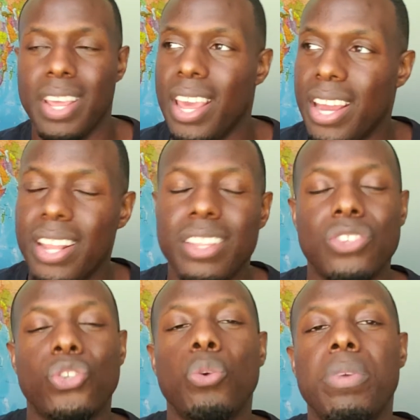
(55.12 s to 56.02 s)
And in
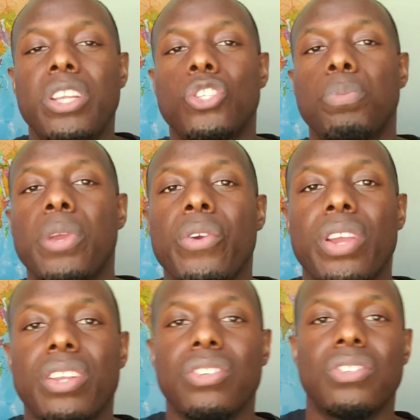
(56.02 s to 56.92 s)
this human
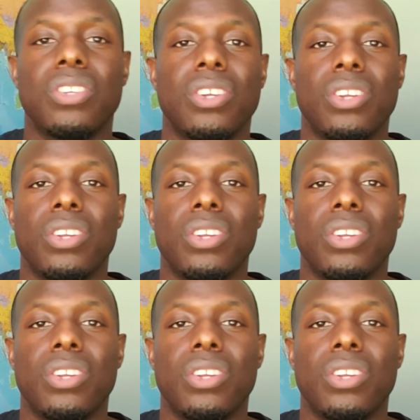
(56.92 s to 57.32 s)
experience,